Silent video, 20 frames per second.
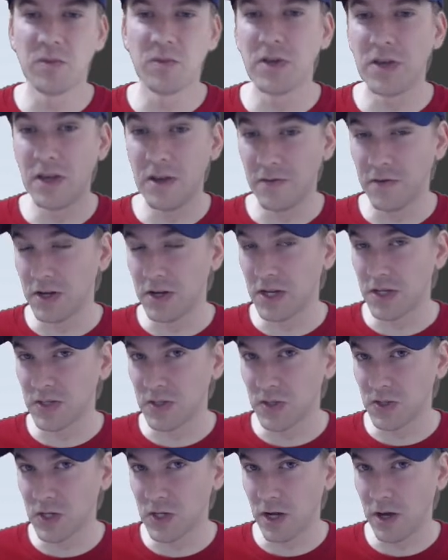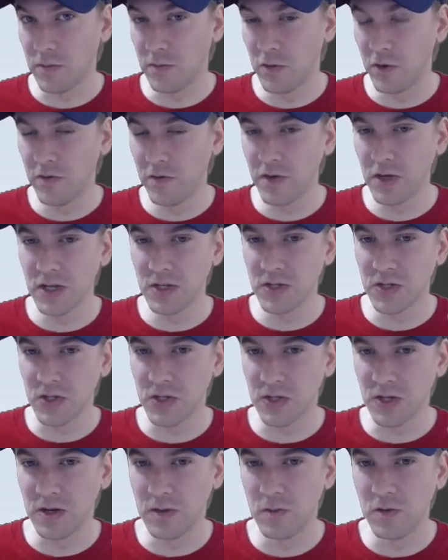if it doesn't stop moving, is just
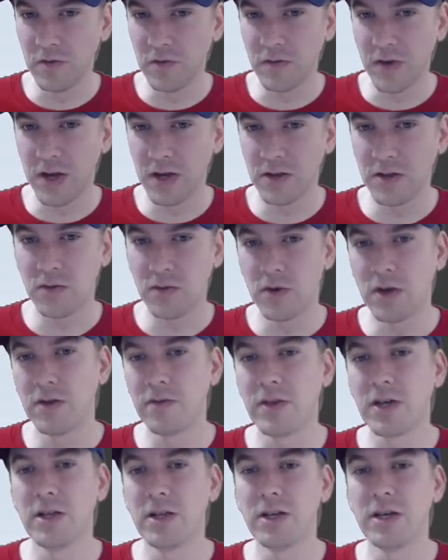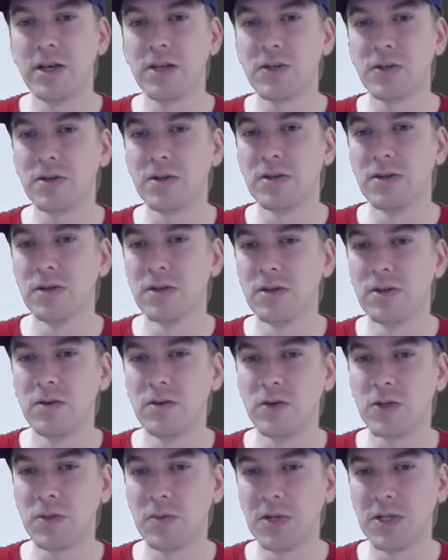going to move out of the way of that laser,
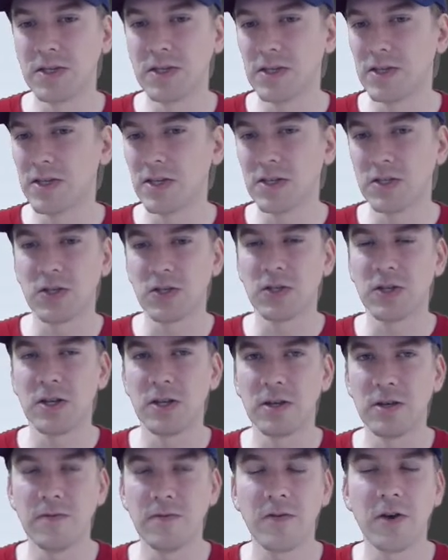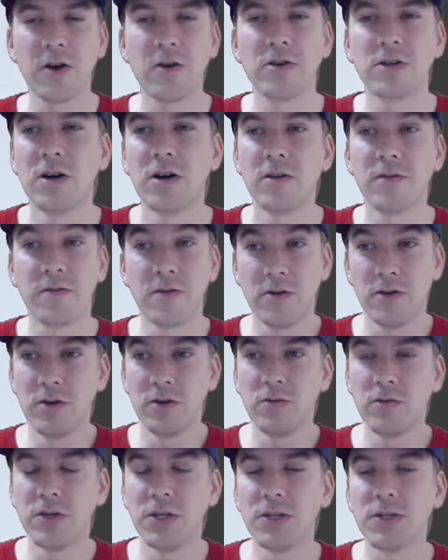which means this thing's just going to keep firing off for no
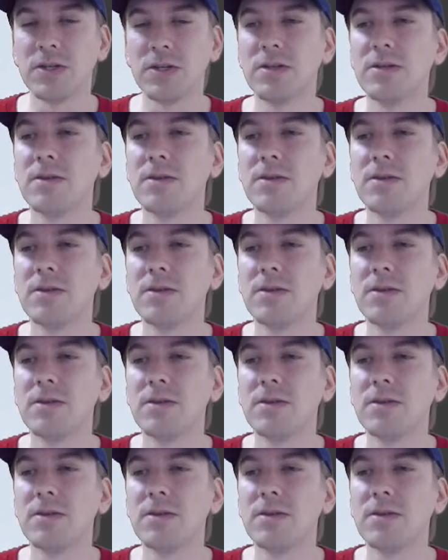reason,